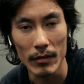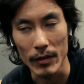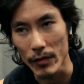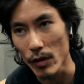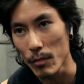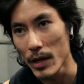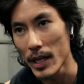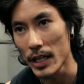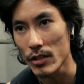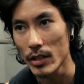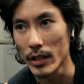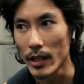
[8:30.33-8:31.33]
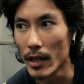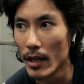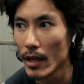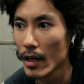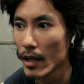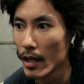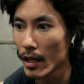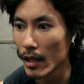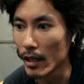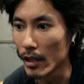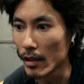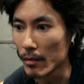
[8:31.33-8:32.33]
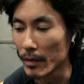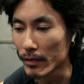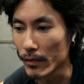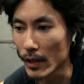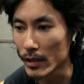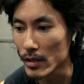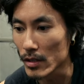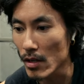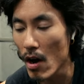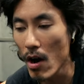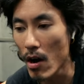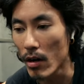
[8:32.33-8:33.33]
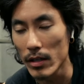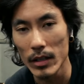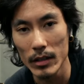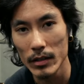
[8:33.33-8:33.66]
My friend of mine actually, uh, my friend's car